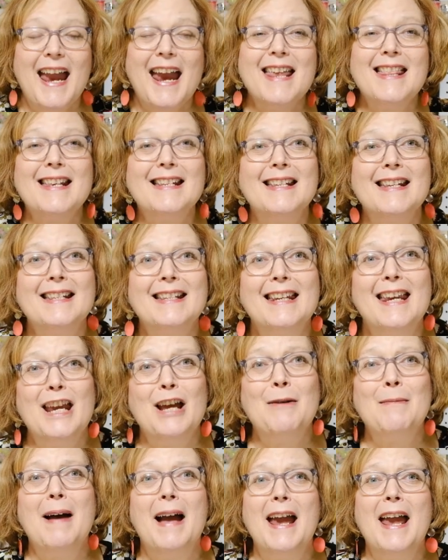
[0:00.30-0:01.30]
this is Kim.
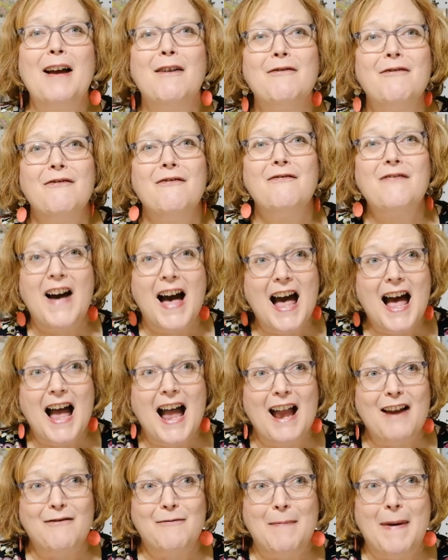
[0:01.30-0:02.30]
I have
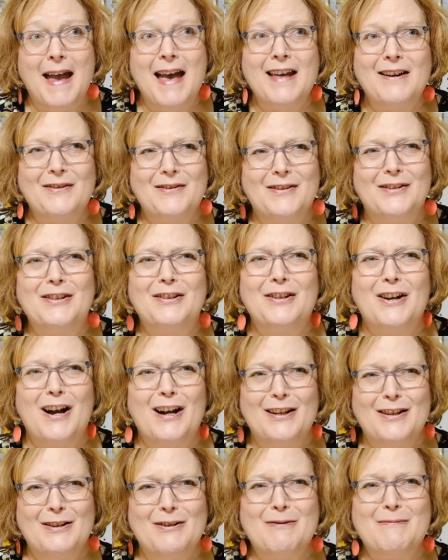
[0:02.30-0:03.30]
five patterns to
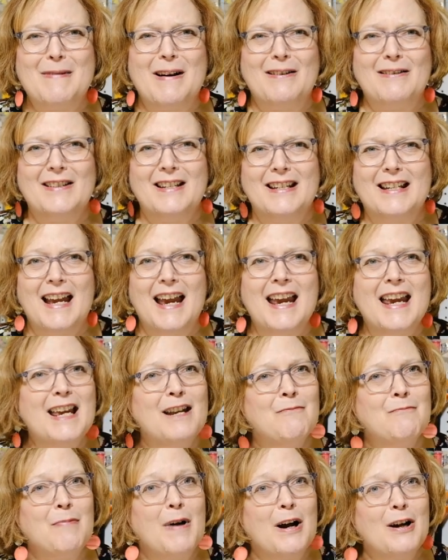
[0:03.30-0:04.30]
talk to you about today
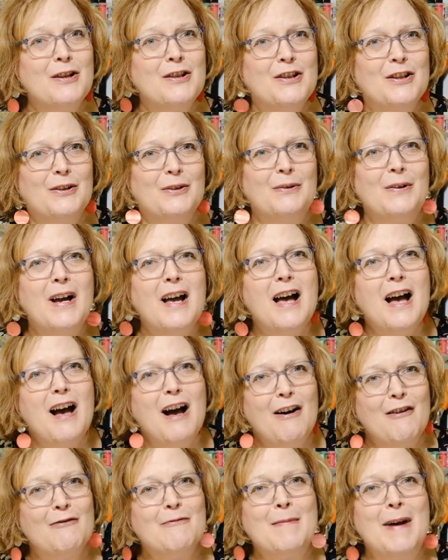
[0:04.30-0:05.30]
in part two
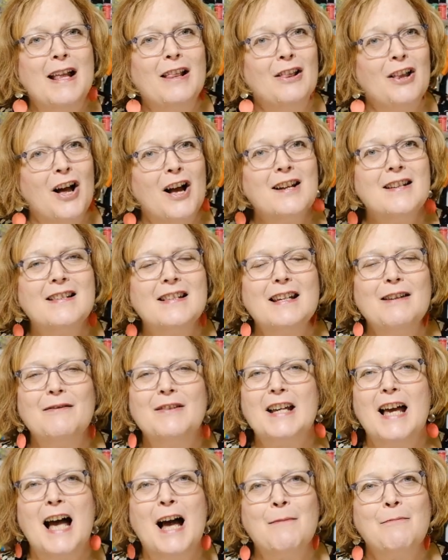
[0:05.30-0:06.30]
of my long sleeve
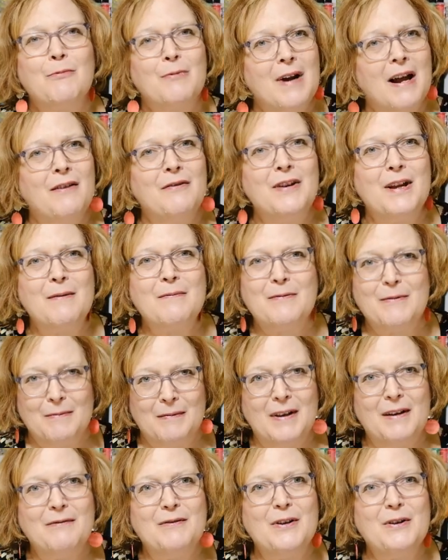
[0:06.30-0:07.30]
top roundup from
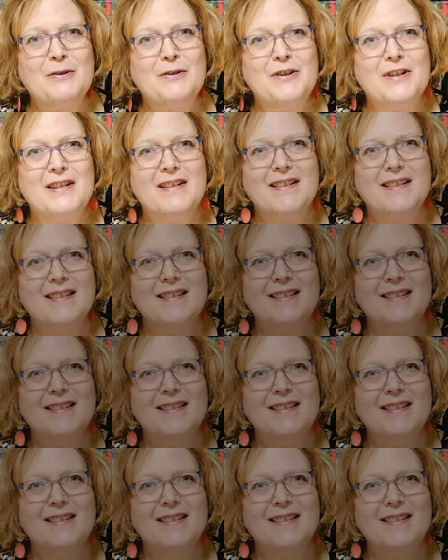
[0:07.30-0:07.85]
Love Notions.